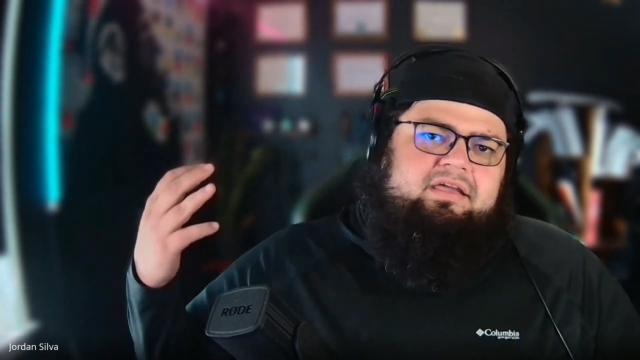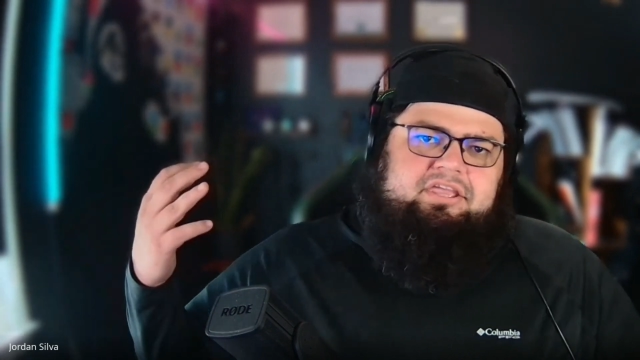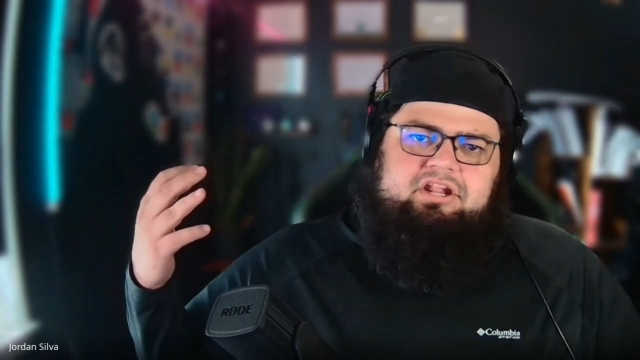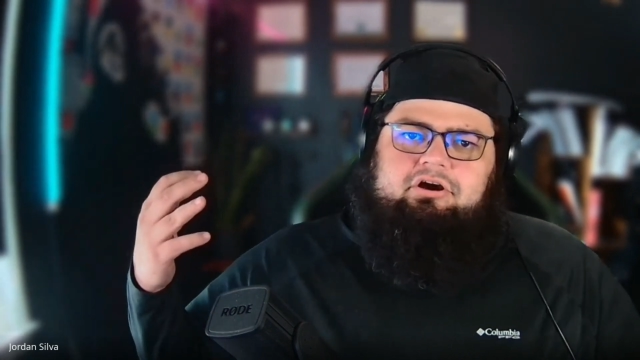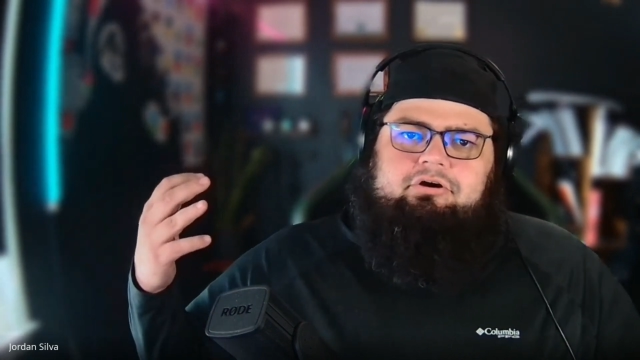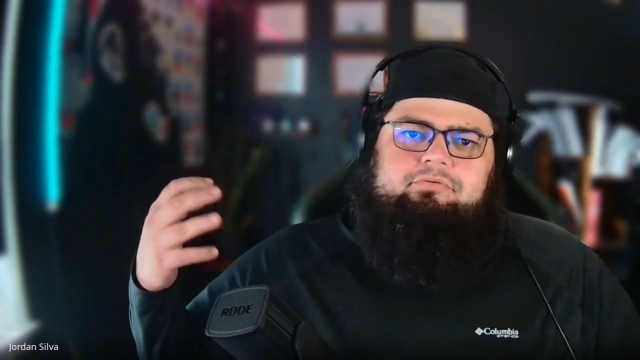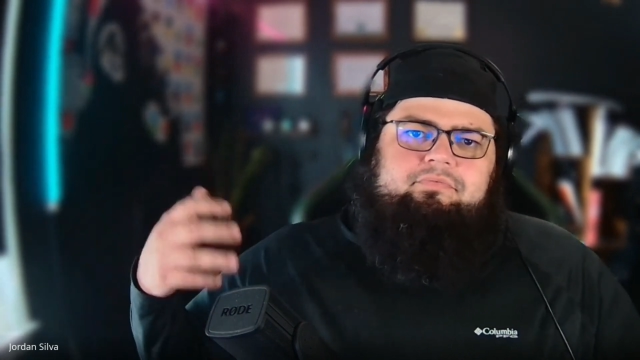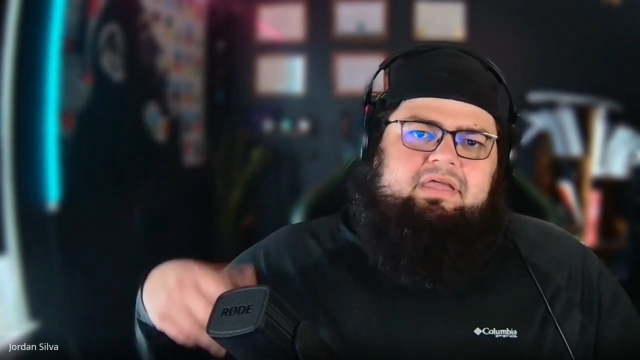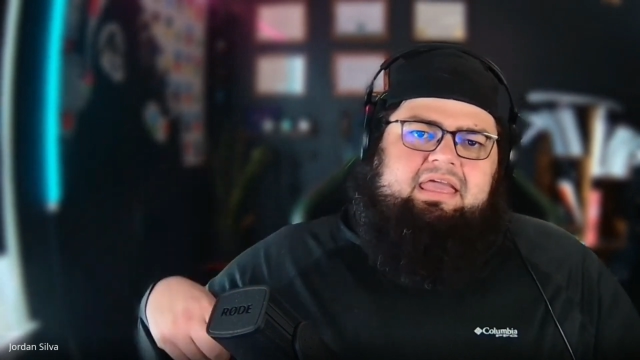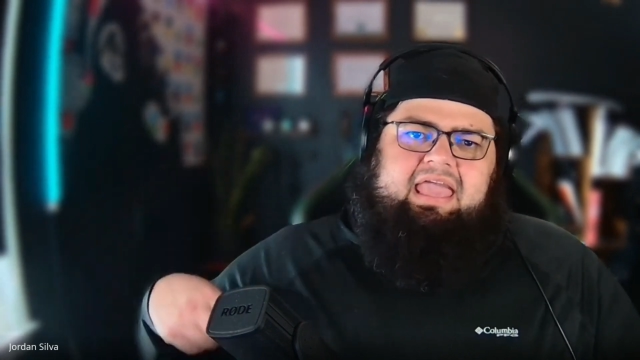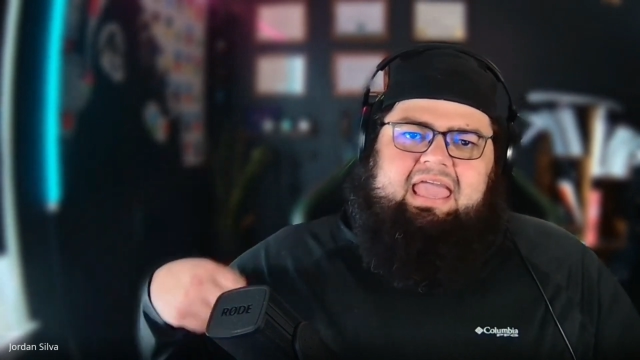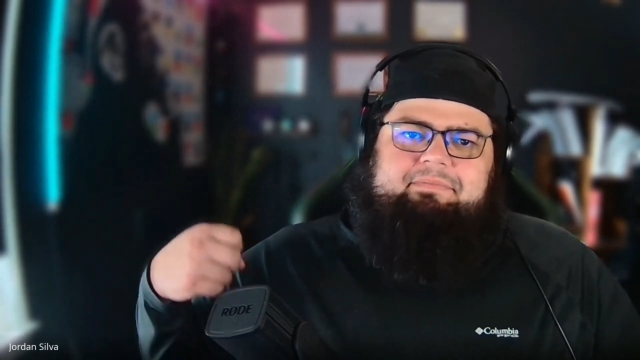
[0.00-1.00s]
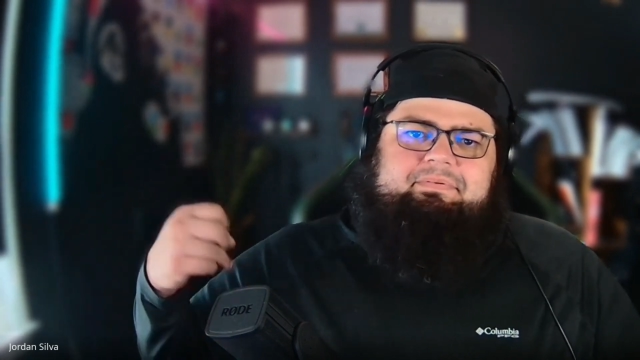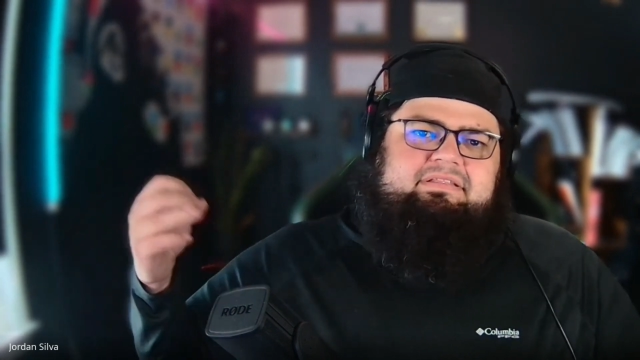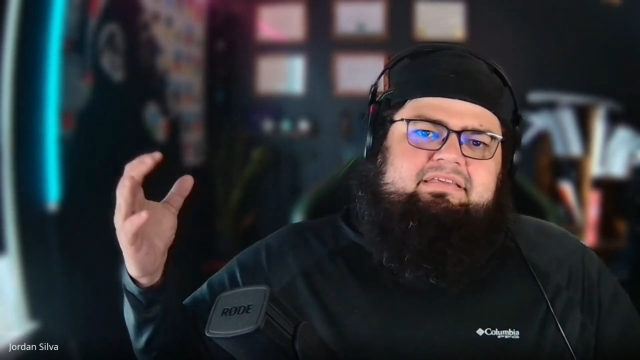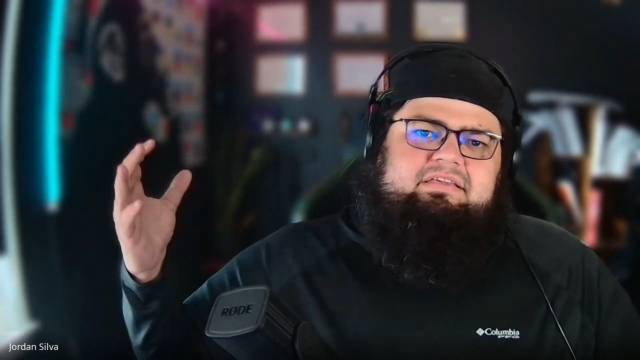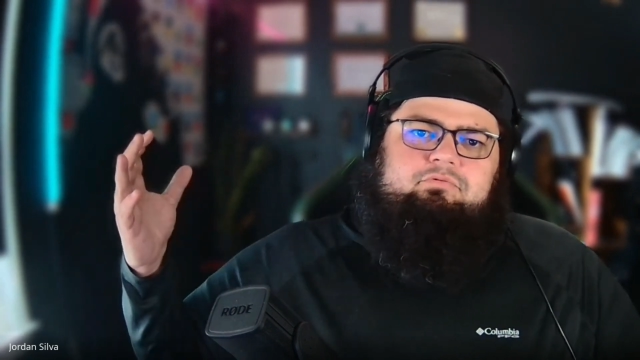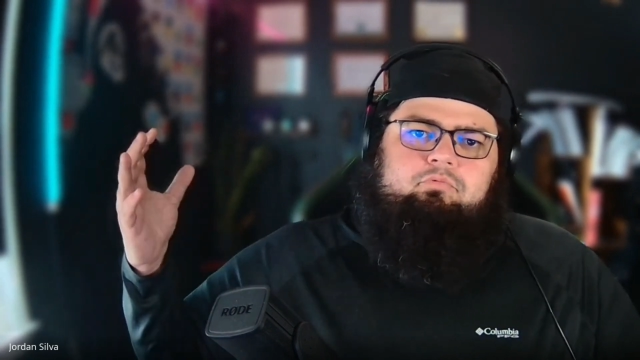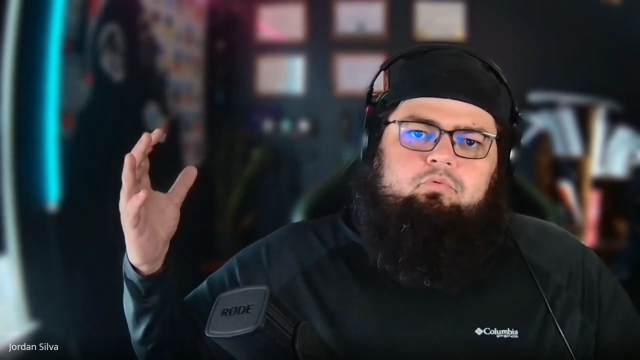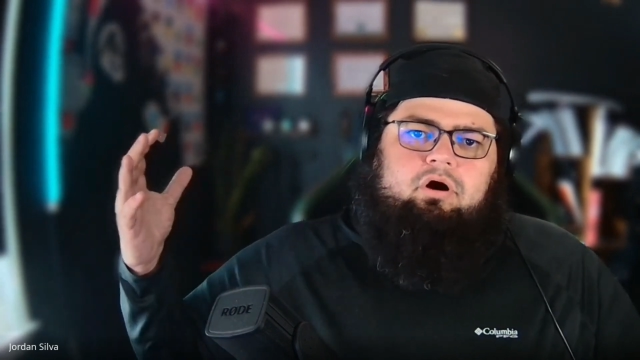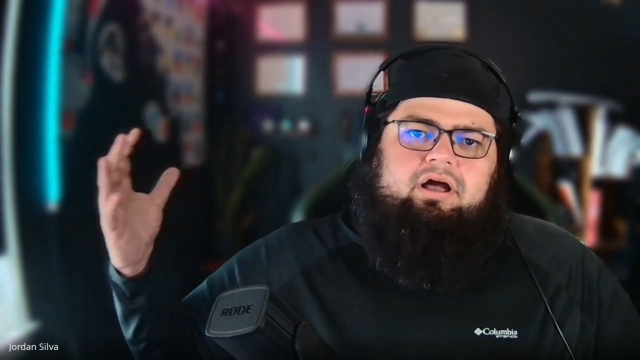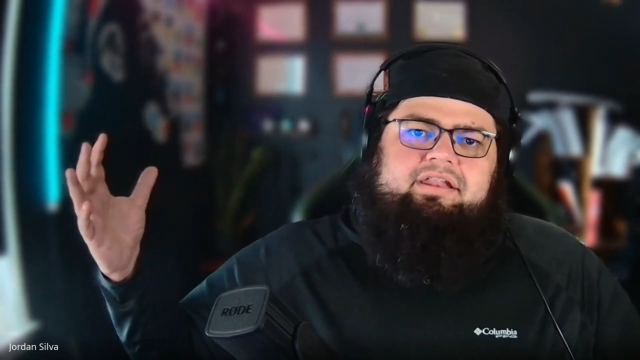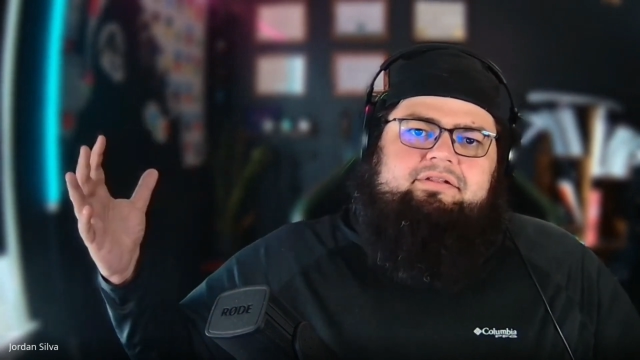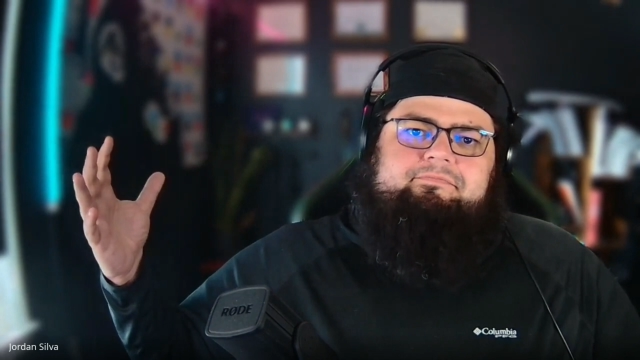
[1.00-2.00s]

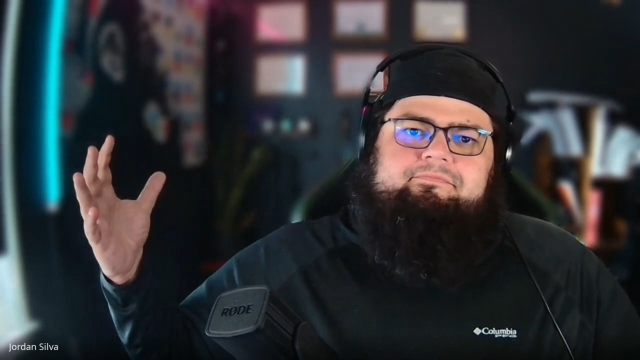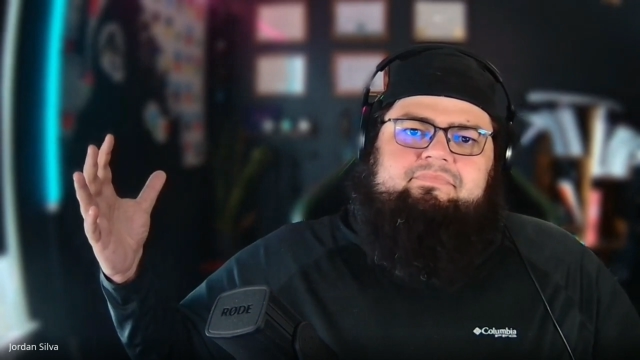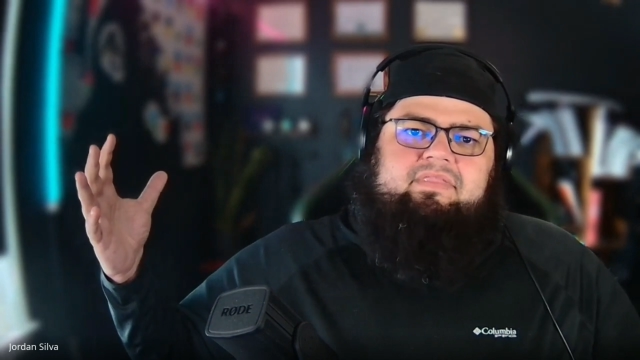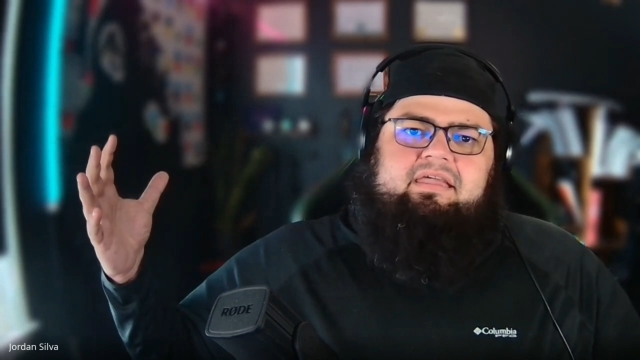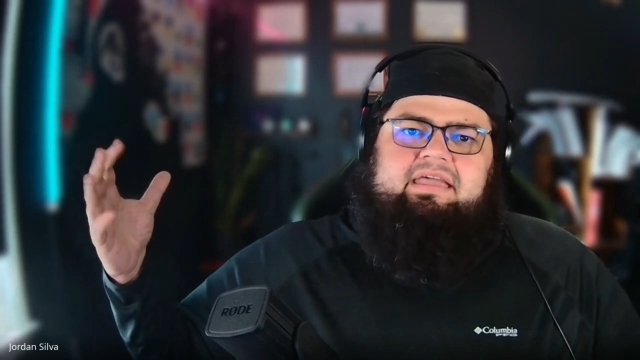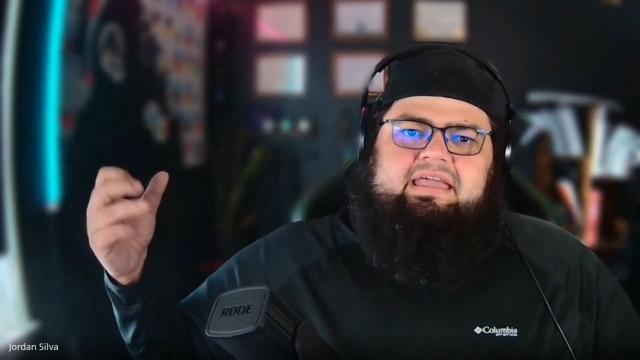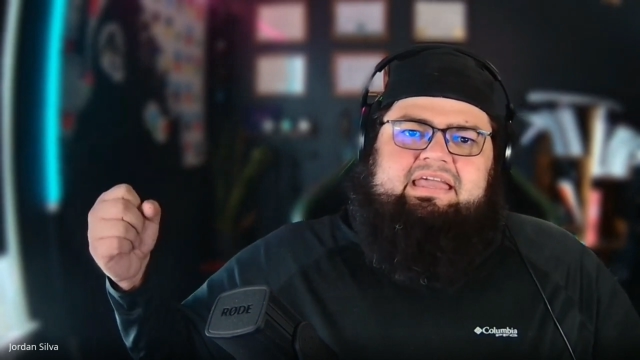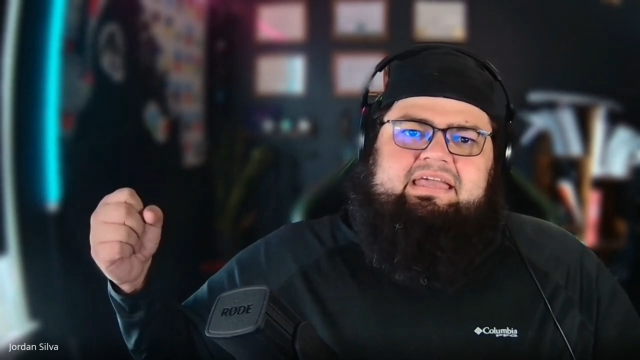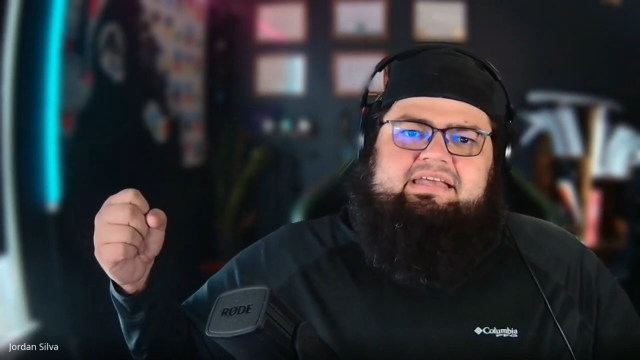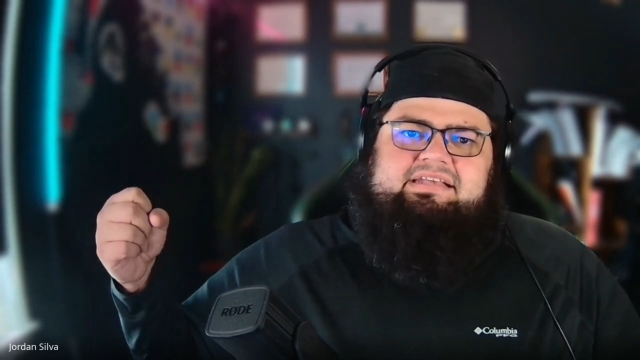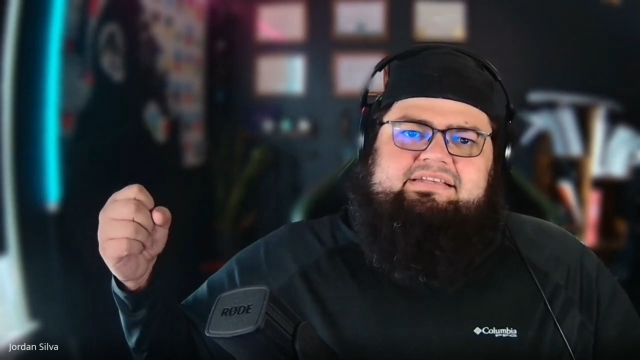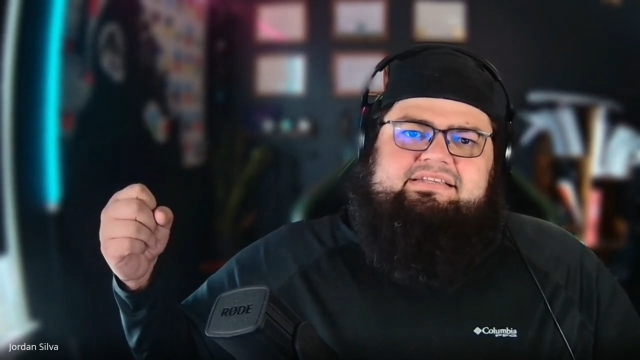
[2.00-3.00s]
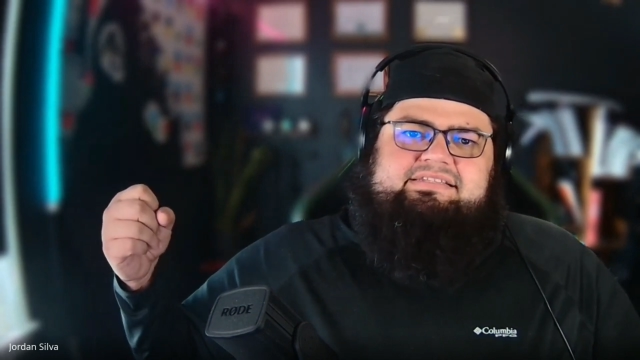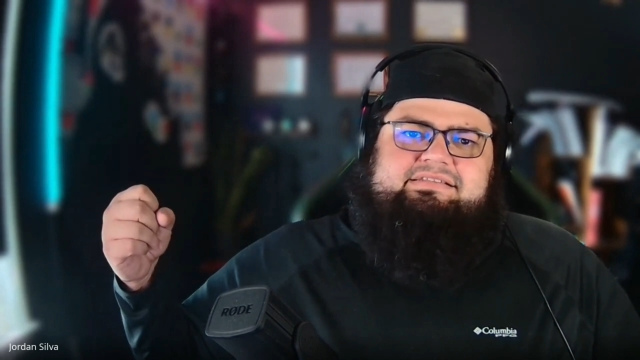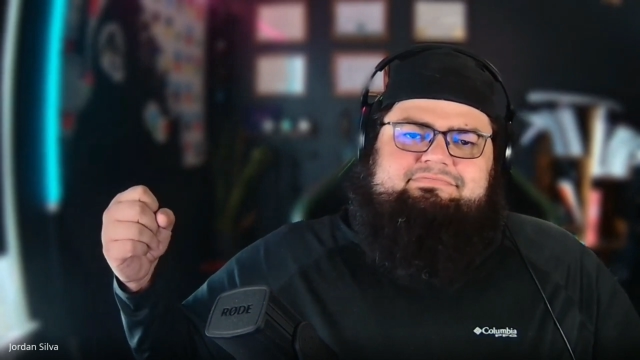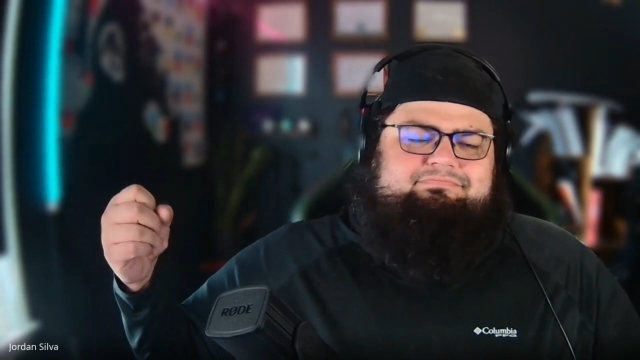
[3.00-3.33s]
APT1 is